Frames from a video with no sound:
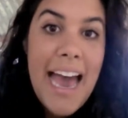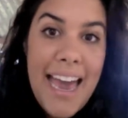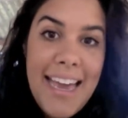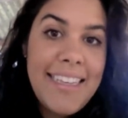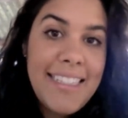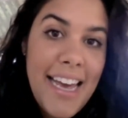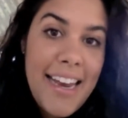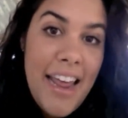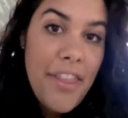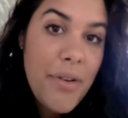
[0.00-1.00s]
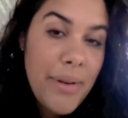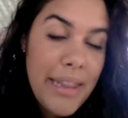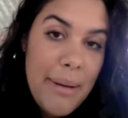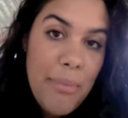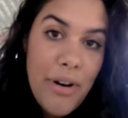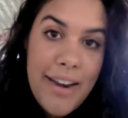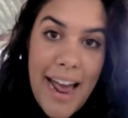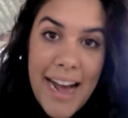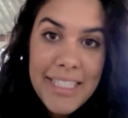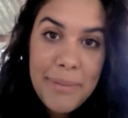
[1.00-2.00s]
And another really
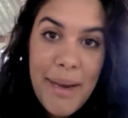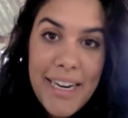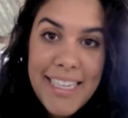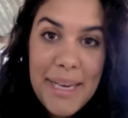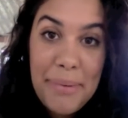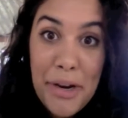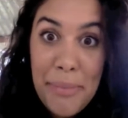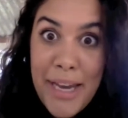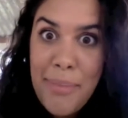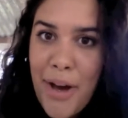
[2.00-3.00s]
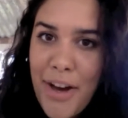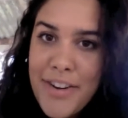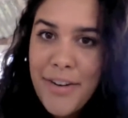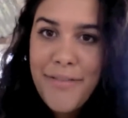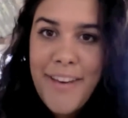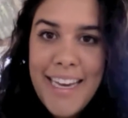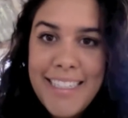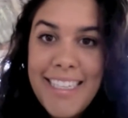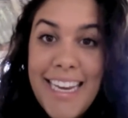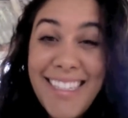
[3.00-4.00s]
important aspect to keeping your makeup on your
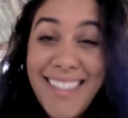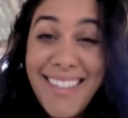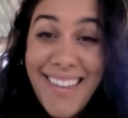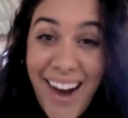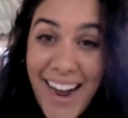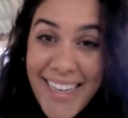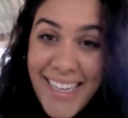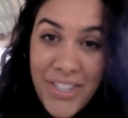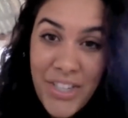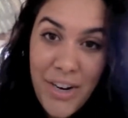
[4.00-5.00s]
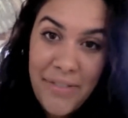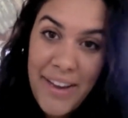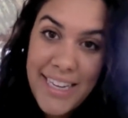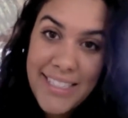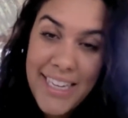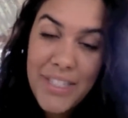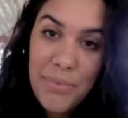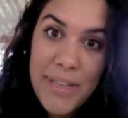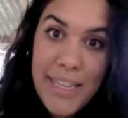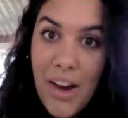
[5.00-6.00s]
face is not touching your face. It's
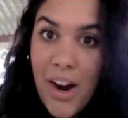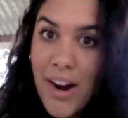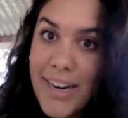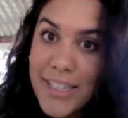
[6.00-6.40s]
really hard.